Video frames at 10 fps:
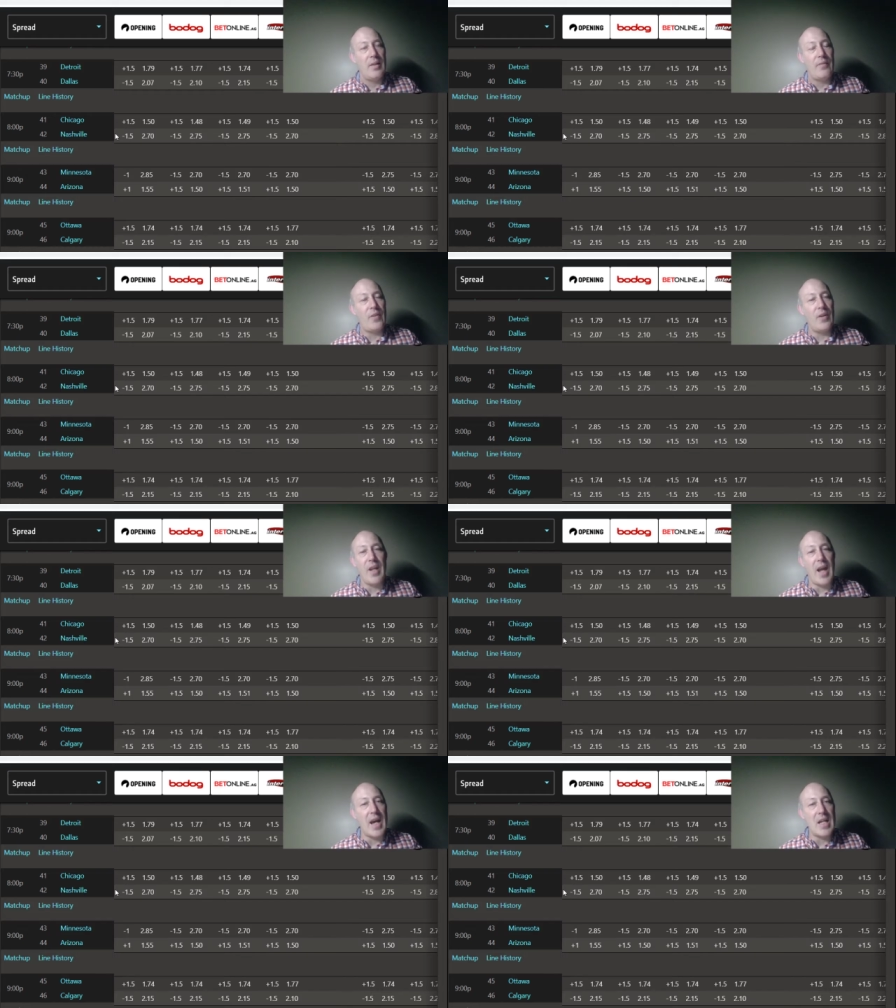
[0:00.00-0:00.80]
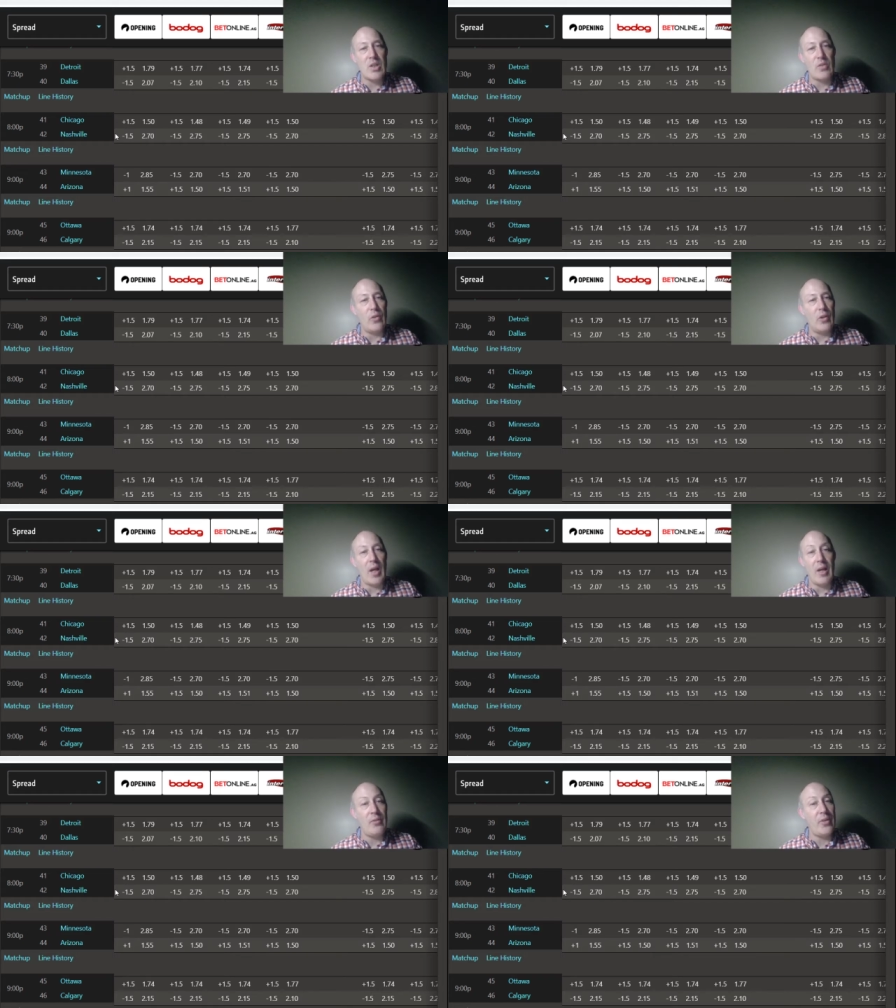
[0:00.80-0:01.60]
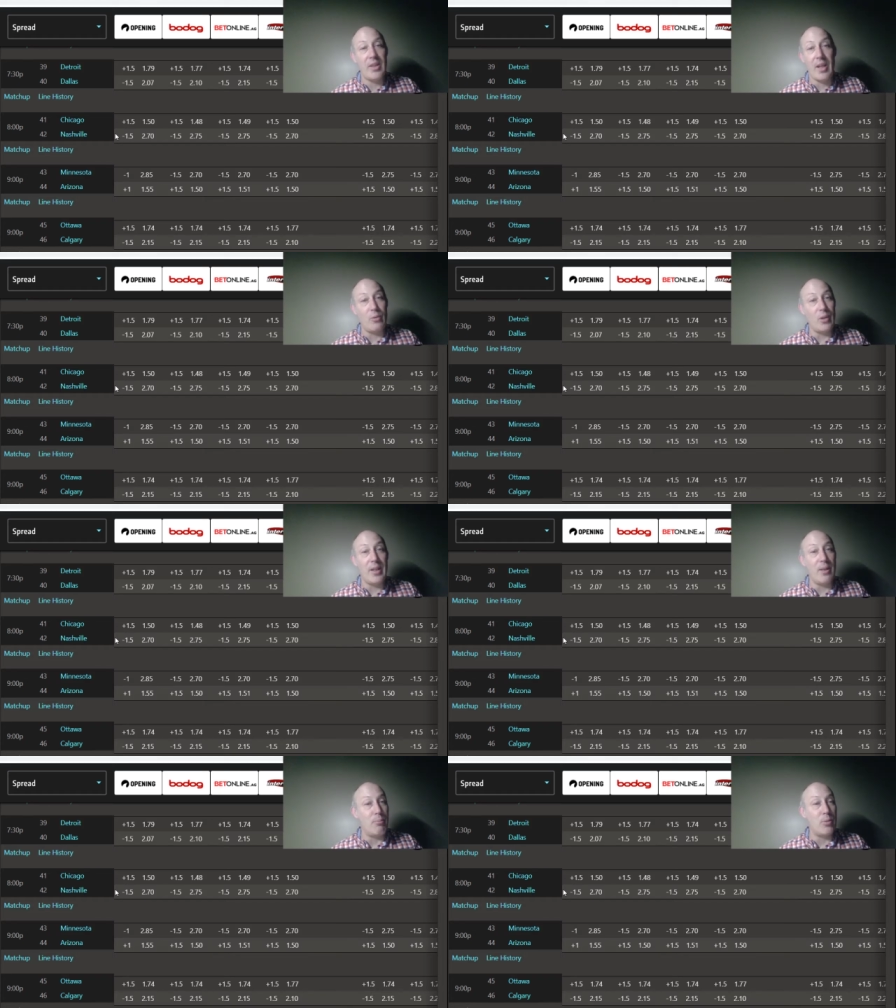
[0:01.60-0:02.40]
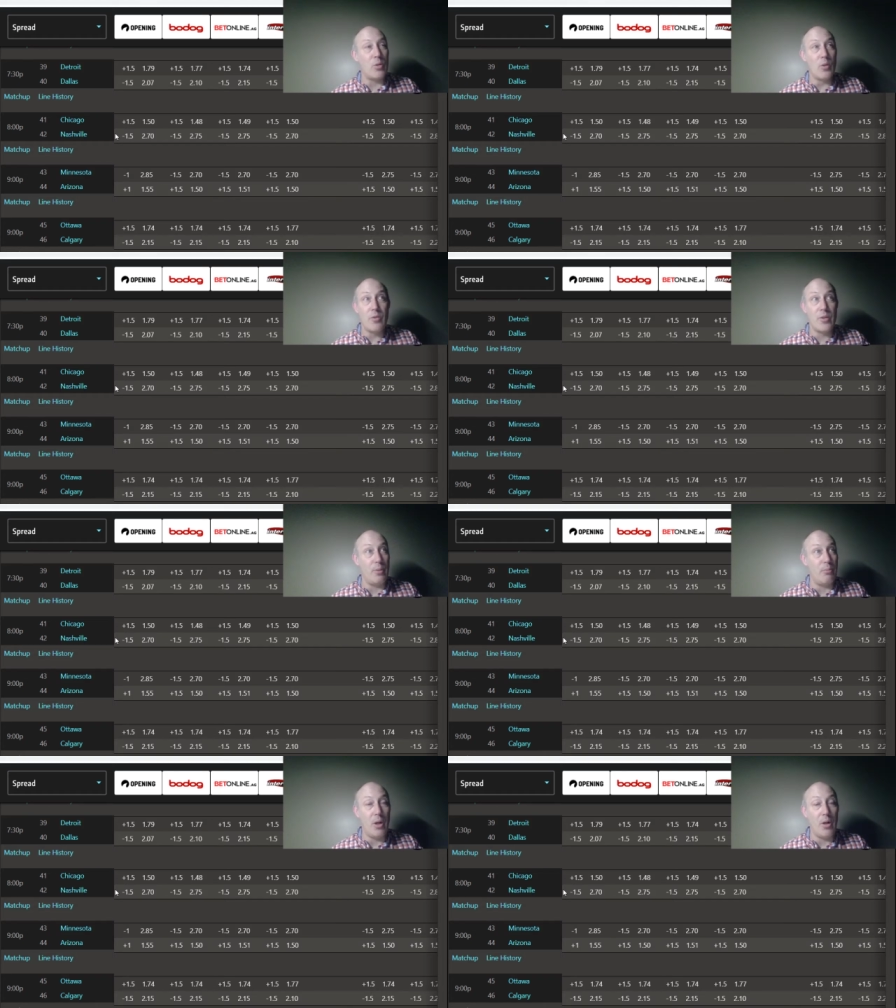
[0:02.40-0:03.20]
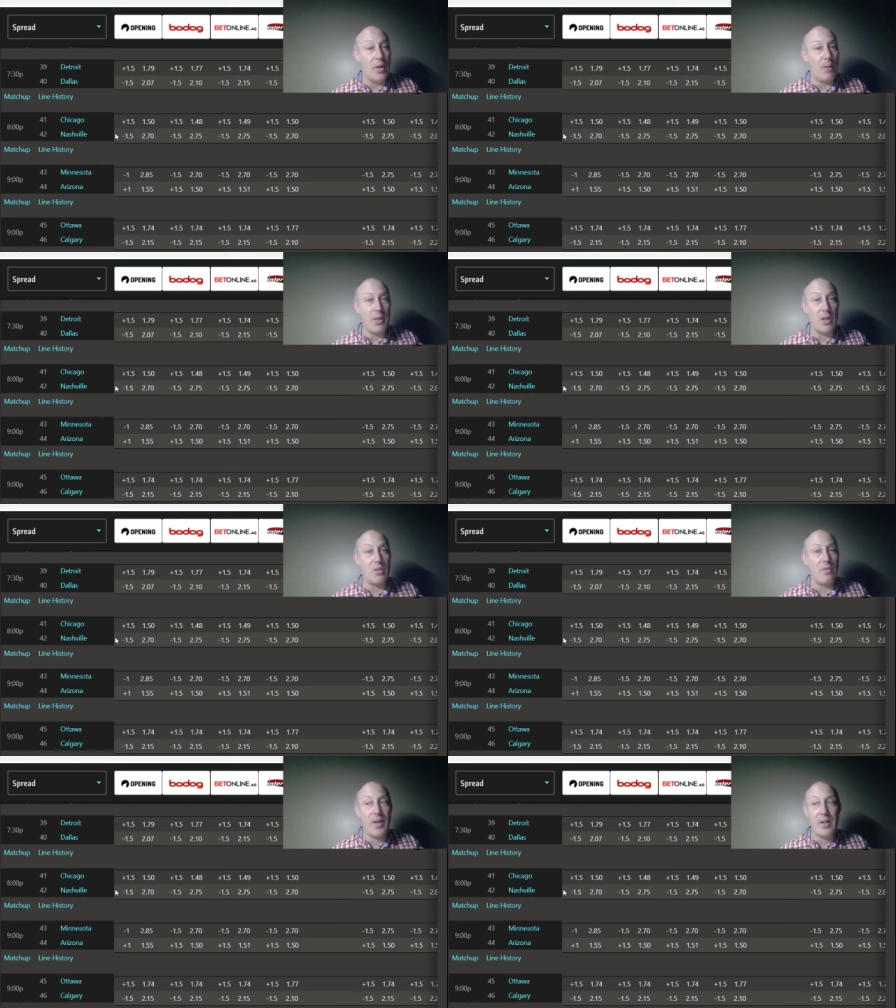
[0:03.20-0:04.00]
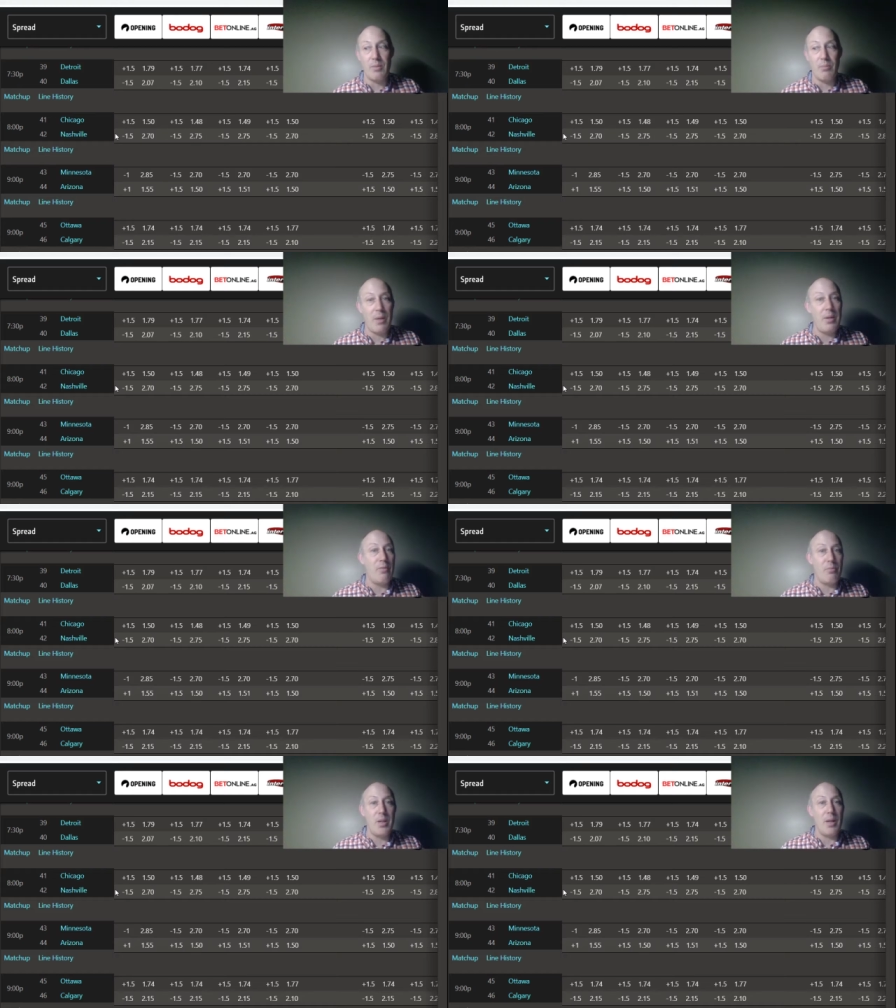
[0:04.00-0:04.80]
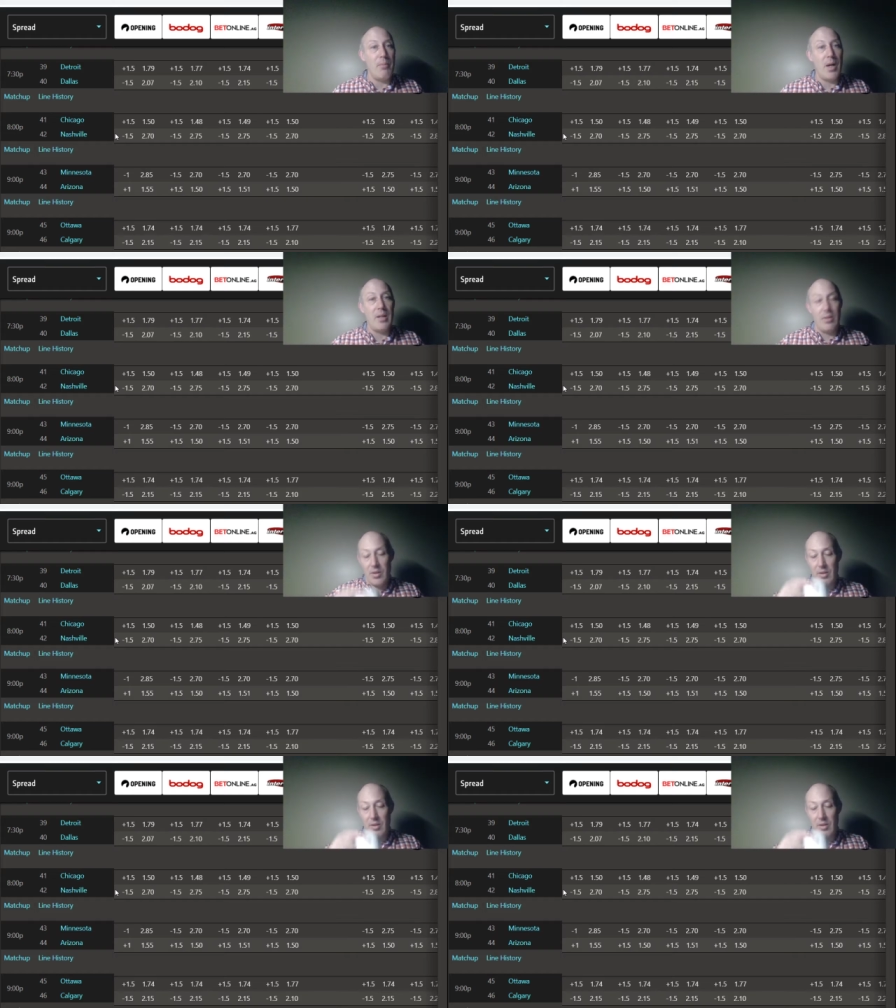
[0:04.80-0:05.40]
for Nashville, I don't think that really improves them all that much. In fact, it might even be a minus.